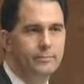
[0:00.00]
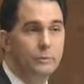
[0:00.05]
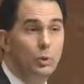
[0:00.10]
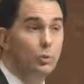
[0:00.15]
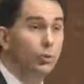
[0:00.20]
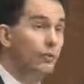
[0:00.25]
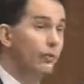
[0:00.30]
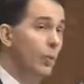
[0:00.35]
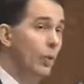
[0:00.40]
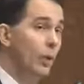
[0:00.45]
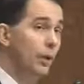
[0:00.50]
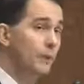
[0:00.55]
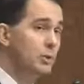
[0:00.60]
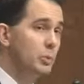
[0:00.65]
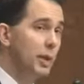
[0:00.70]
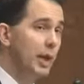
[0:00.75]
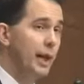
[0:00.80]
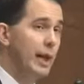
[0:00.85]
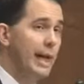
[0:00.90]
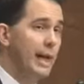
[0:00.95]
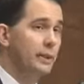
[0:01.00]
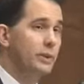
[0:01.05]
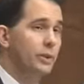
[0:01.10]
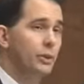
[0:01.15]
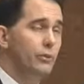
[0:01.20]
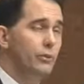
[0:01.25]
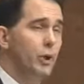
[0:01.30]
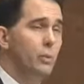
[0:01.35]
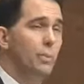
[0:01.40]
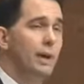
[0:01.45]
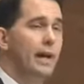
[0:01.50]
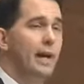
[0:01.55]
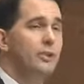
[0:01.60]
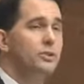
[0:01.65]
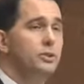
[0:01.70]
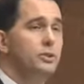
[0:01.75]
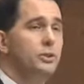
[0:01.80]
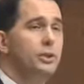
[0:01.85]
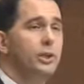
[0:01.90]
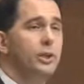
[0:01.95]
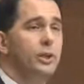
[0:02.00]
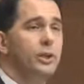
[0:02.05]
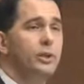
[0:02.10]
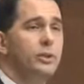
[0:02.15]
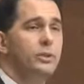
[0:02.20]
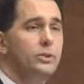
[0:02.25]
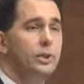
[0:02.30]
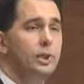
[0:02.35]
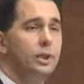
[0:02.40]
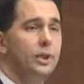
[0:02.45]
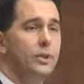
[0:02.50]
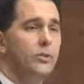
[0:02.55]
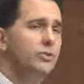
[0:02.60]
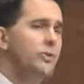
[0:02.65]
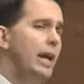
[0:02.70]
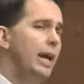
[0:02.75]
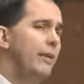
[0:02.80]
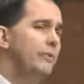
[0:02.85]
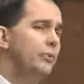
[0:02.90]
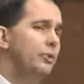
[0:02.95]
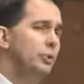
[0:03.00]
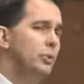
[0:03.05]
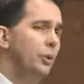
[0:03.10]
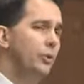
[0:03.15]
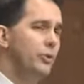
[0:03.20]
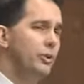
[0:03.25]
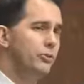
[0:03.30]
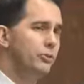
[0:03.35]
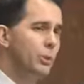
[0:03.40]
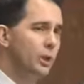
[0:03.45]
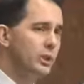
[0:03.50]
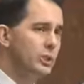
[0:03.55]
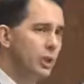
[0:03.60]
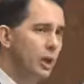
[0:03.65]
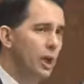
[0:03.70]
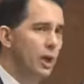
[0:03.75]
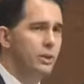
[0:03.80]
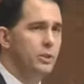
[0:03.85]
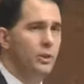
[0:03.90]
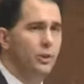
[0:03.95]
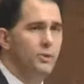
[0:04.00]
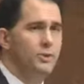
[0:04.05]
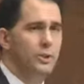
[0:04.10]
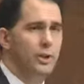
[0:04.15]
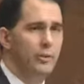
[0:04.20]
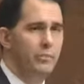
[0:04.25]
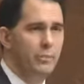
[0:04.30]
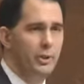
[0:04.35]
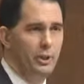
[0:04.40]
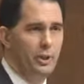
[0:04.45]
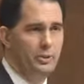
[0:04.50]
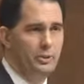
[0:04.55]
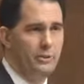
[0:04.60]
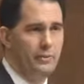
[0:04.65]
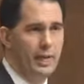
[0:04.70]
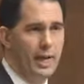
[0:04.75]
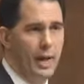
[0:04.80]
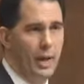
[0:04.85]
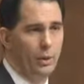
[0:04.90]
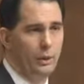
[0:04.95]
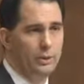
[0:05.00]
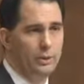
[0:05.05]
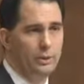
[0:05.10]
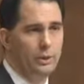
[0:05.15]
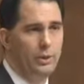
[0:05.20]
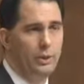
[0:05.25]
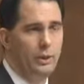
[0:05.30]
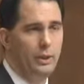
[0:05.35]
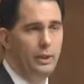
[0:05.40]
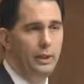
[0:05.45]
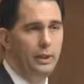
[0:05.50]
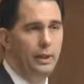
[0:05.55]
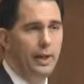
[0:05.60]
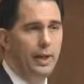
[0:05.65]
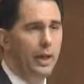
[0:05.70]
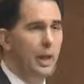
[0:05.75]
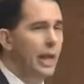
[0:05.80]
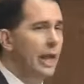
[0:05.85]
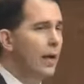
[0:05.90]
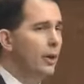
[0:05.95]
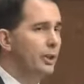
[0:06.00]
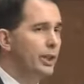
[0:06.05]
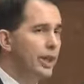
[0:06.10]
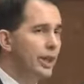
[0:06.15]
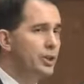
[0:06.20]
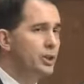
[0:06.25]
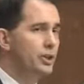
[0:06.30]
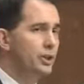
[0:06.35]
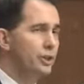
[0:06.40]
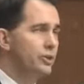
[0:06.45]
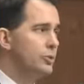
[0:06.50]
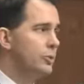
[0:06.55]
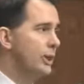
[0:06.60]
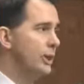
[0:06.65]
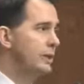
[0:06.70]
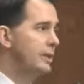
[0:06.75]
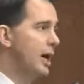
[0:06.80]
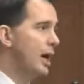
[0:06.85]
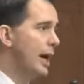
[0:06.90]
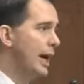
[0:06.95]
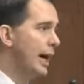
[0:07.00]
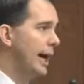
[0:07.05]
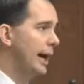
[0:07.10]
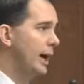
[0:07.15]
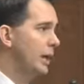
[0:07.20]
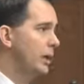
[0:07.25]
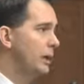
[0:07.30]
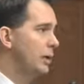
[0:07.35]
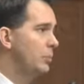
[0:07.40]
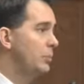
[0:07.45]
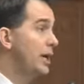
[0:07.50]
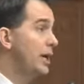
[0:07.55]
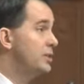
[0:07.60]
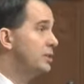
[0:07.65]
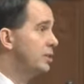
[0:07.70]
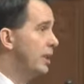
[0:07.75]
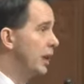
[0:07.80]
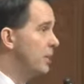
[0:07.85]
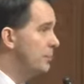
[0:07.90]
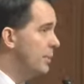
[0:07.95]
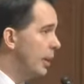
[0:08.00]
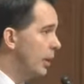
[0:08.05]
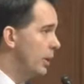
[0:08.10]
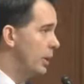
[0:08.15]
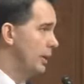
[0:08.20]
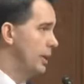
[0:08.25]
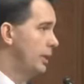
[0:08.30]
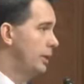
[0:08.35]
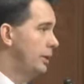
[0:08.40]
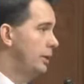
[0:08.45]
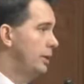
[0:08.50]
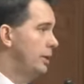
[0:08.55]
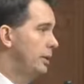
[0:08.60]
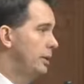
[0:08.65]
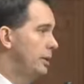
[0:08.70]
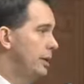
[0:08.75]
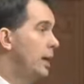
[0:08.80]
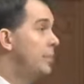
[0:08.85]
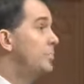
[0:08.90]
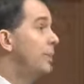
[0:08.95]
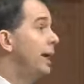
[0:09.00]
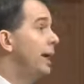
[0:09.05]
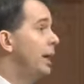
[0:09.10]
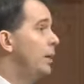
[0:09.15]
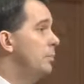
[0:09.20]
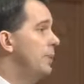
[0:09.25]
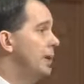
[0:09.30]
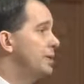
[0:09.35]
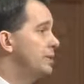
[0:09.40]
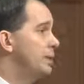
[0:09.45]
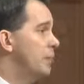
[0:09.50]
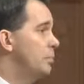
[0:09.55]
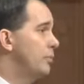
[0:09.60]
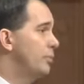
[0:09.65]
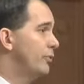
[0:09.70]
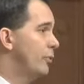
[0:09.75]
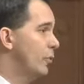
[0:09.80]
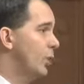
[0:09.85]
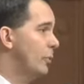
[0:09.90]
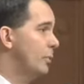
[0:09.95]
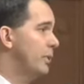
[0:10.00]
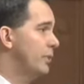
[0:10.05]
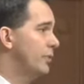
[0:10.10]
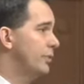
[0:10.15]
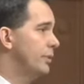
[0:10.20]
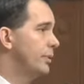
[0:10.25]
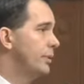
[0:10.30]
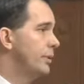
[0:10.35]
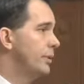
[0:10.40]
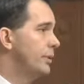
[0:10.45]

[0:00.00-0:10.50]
The reforms we enacted over the past 2 years saved school districts hundreds of millions of dollars and allowed each district to hire based on merit and pay based on performance.